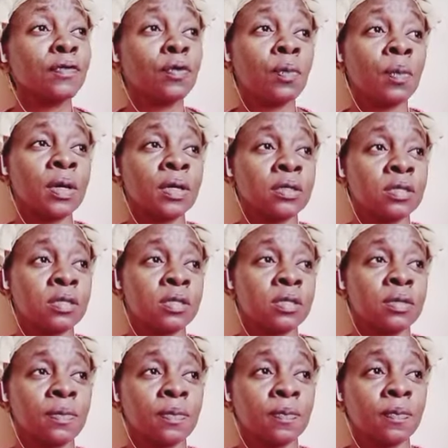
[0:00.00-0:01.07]
months,
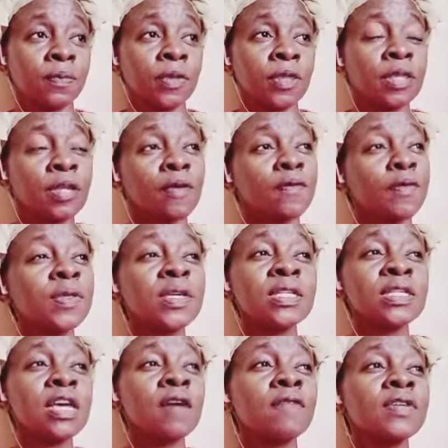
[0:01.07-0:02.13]
for this
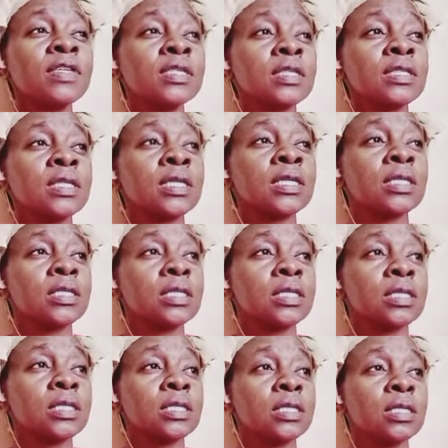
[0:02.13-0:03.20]
harvest that
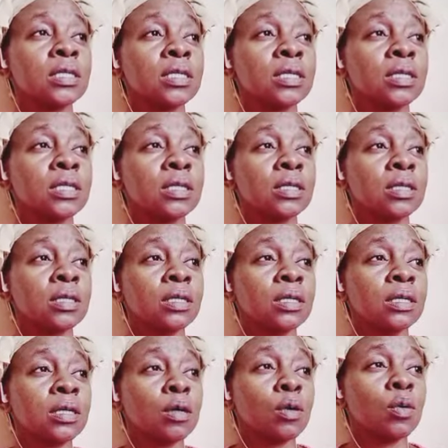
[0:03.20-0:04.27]

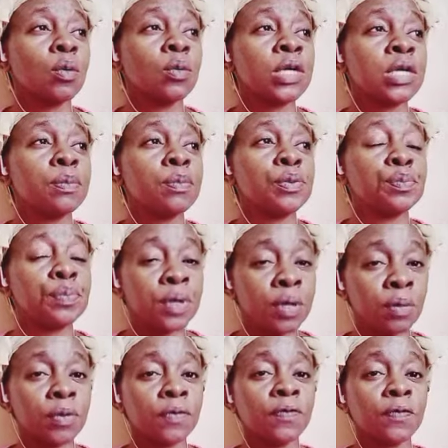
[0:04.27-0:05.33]
we are
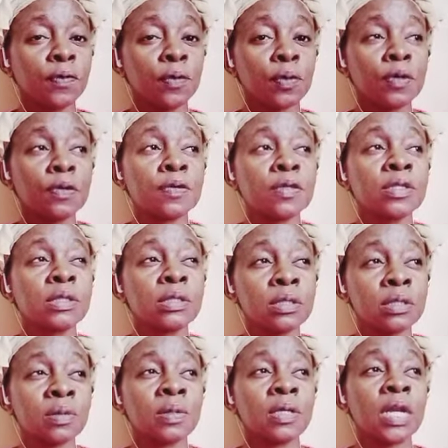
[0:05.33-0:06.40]
preparing for in this
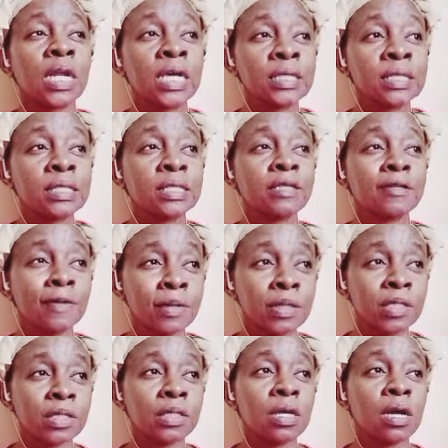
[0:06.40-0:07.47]
season. Let's not
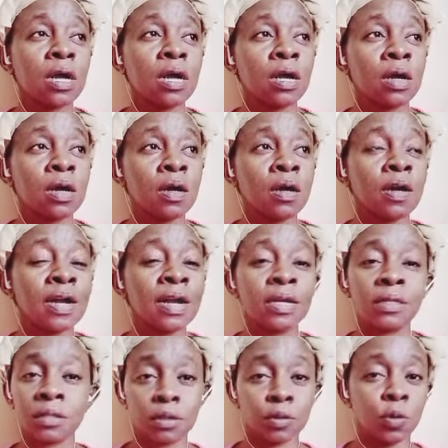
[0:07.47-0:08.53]

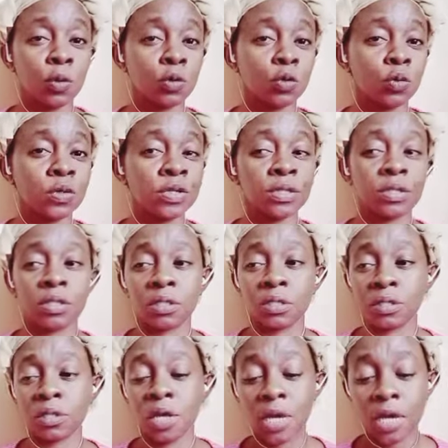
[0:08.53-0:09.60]
let it go to waste.
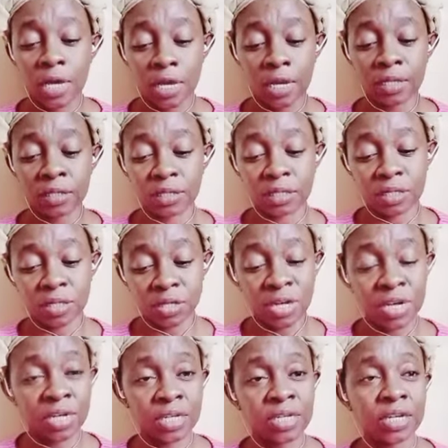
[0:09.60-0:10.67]
Let's
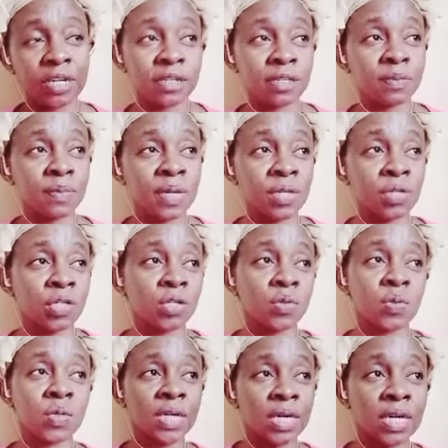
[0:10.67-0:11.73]
dry as much as
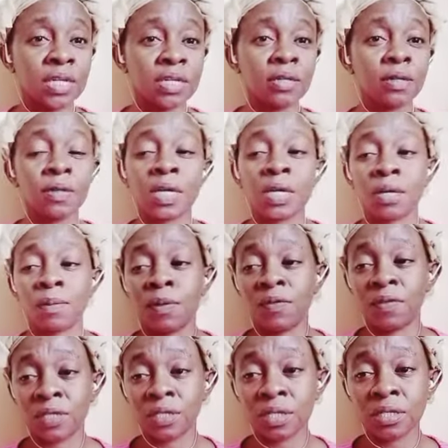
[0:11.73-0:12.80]
we can, and I'm
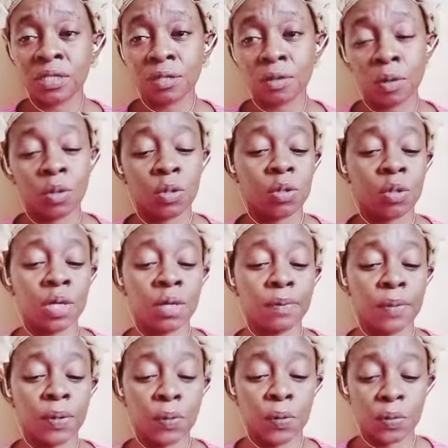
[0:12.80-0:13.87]
emphasizing on drying
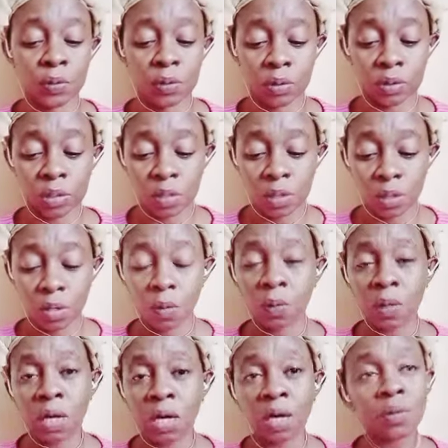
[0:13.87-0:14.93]
because we
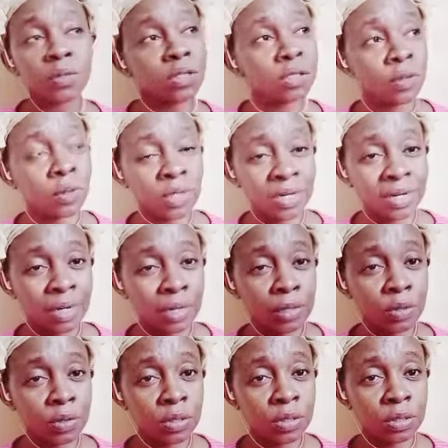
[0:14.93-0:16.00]
are counting on
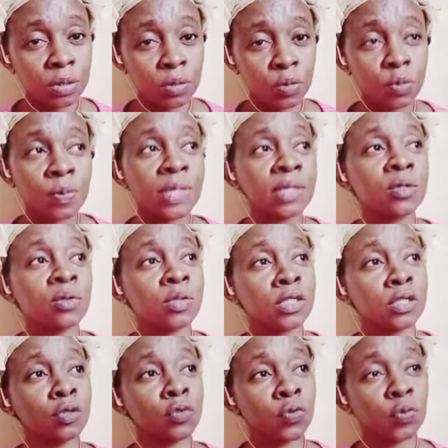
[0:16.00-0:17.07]
electricity too much. We
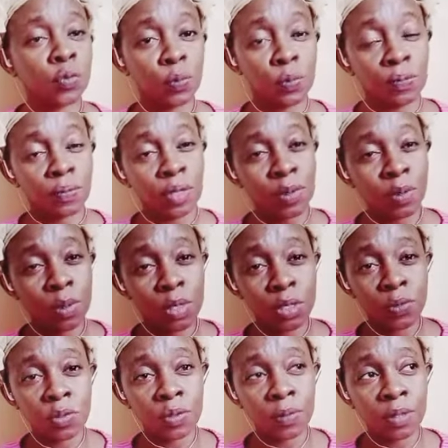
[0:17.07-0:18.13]
need to
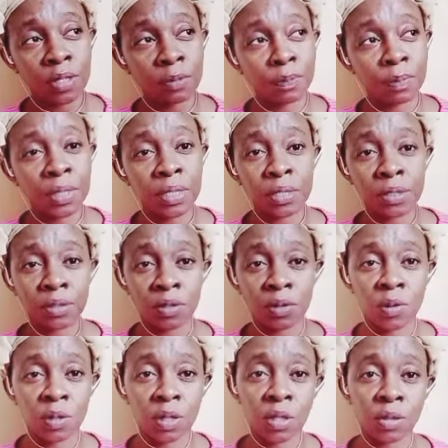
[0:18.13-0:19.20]
reduce our dependence on
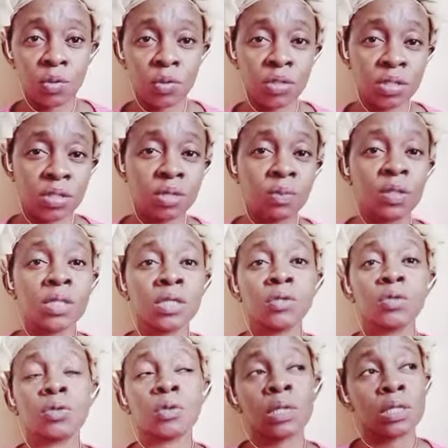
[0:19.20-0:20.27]
electricity. We need
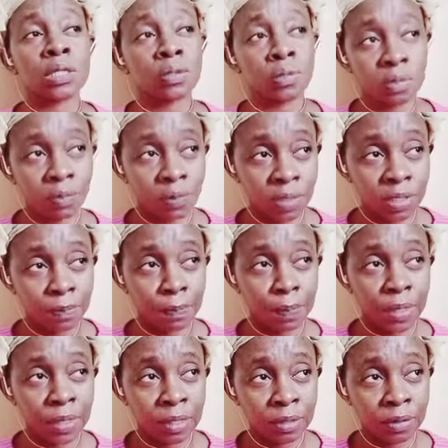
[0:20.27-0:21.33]
to reduce our
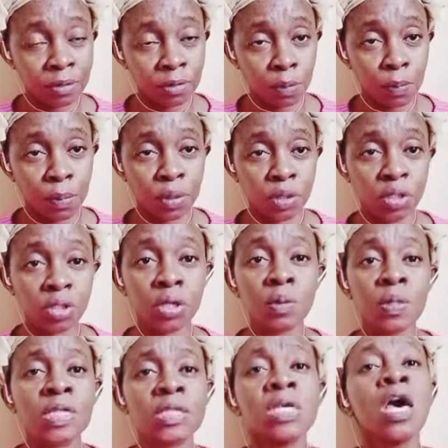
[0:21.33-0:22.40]
dependence on
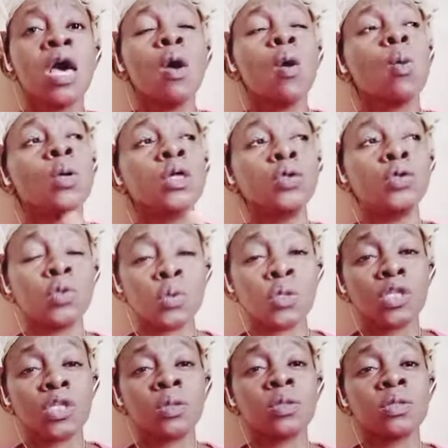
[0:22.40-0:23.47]
machineries. We need to
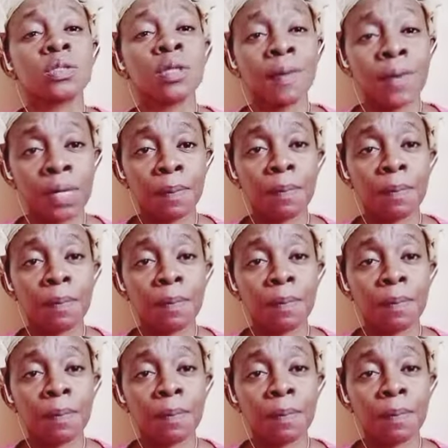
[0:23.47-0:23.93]
reduce our